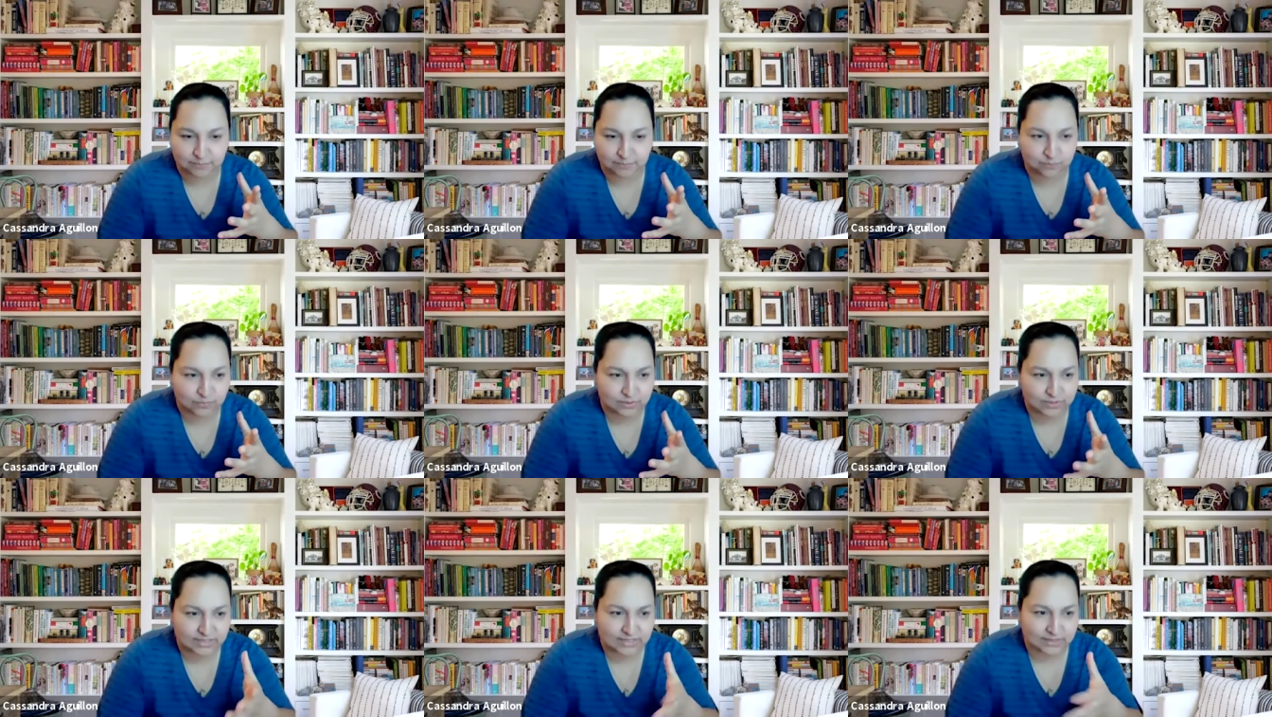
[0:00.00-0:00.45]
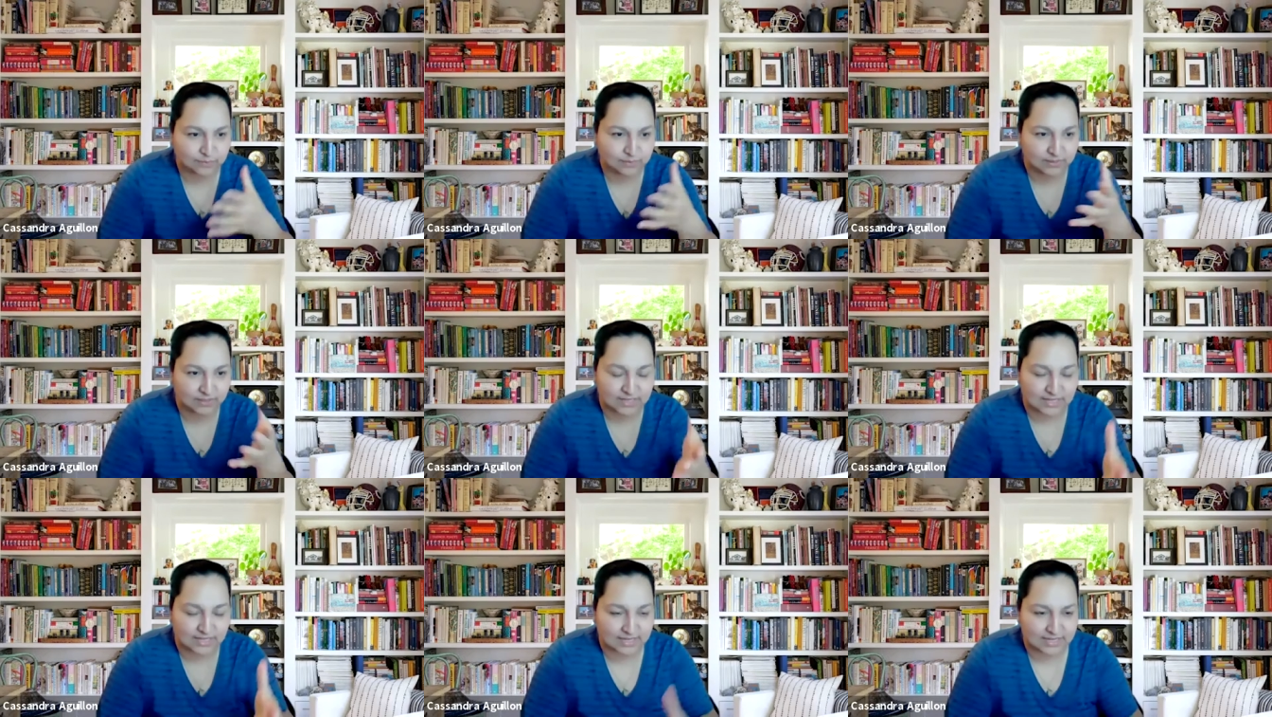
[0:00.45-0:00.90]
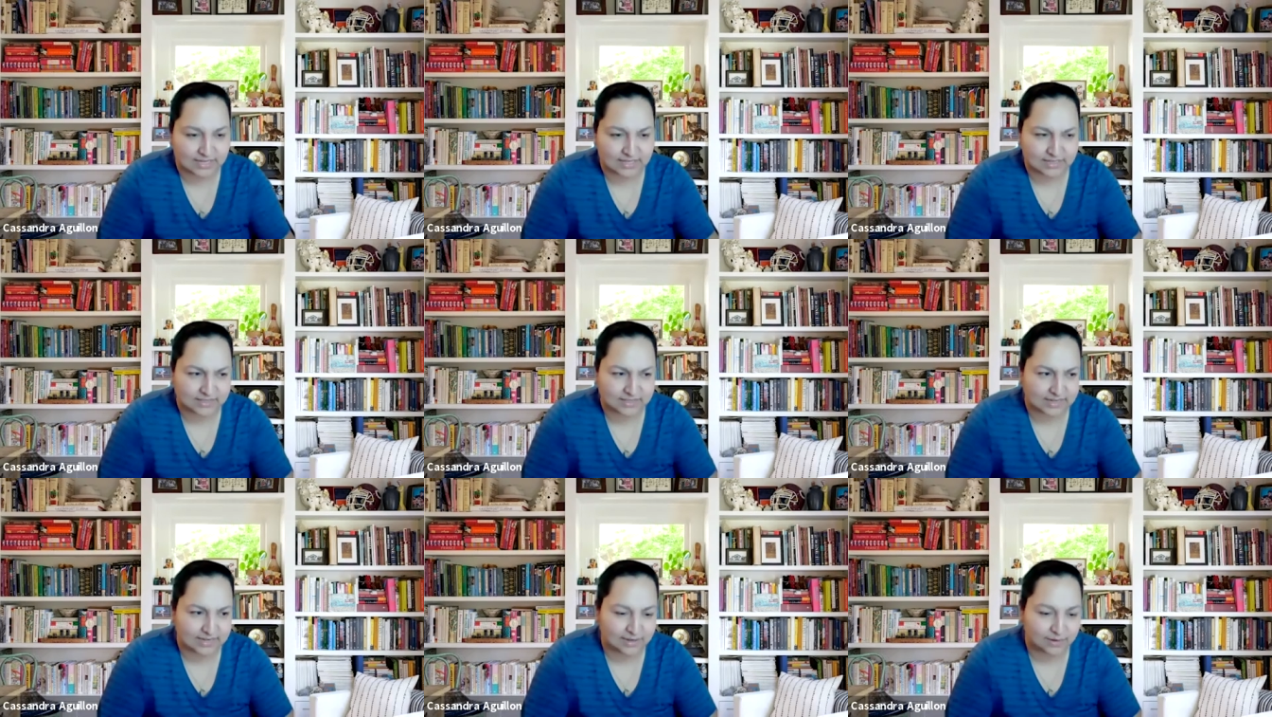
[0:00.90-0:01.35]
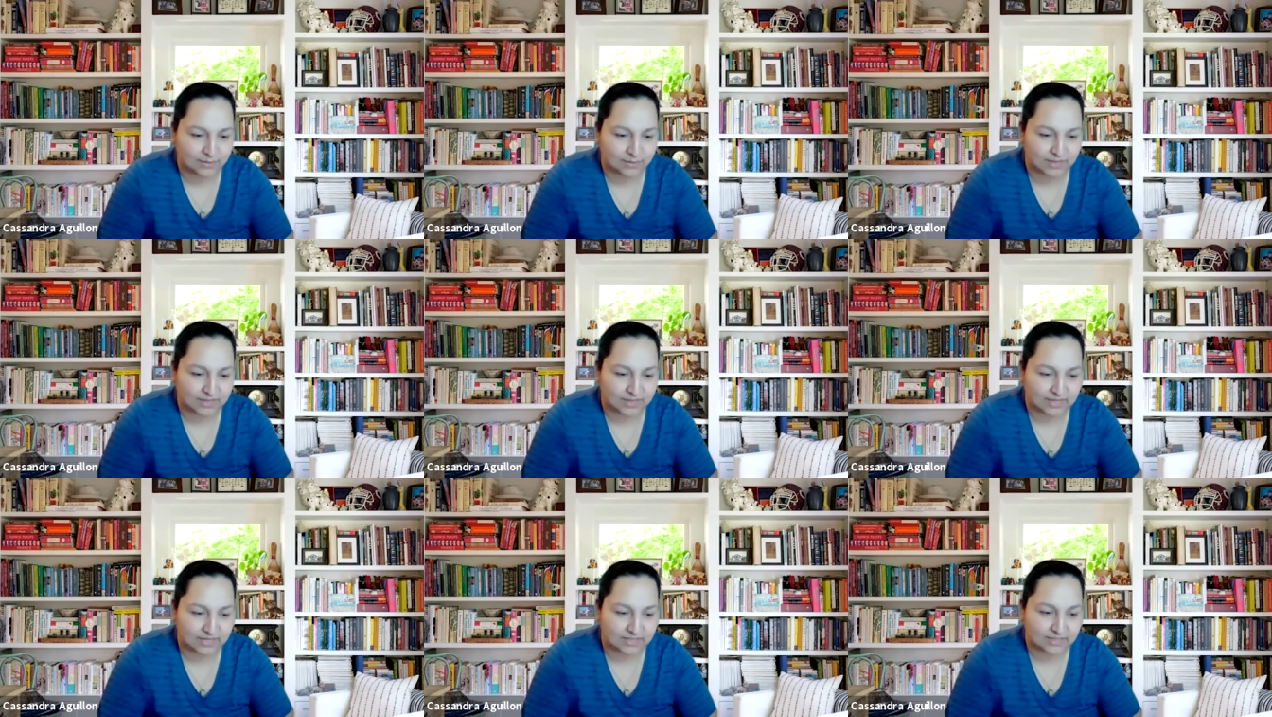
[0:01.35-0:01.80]
working with clients now
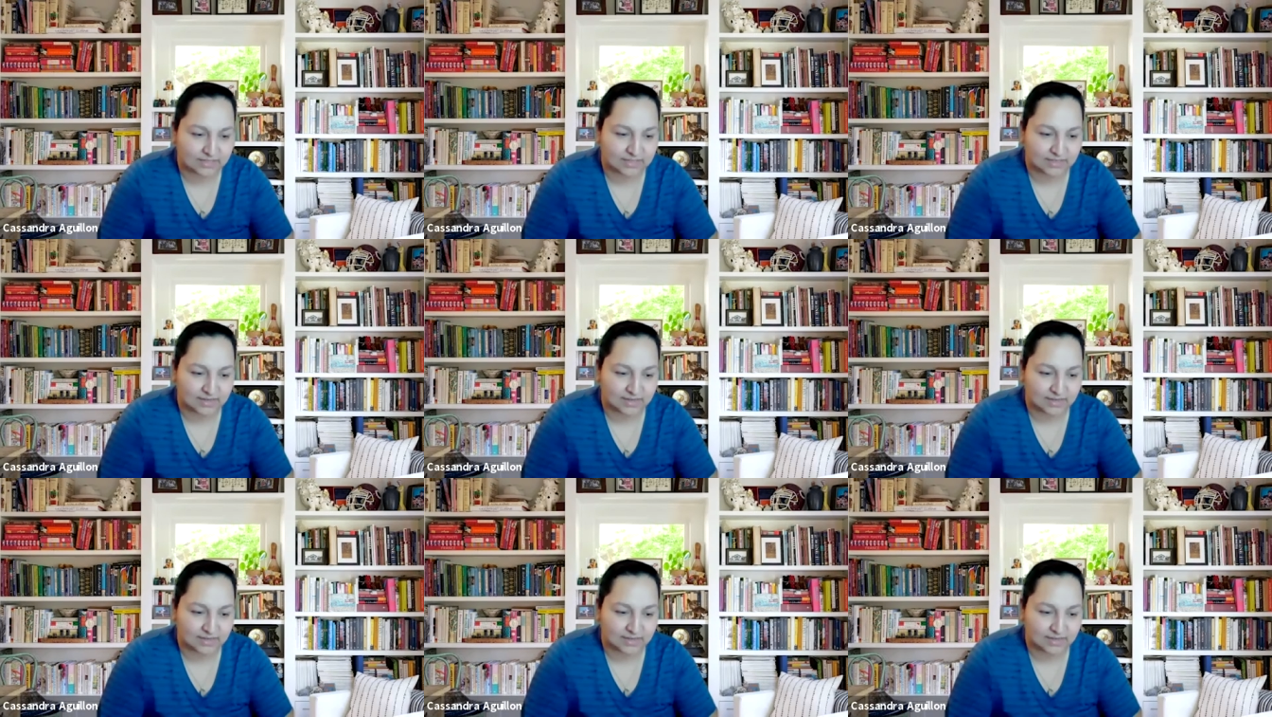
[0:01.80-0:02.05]
that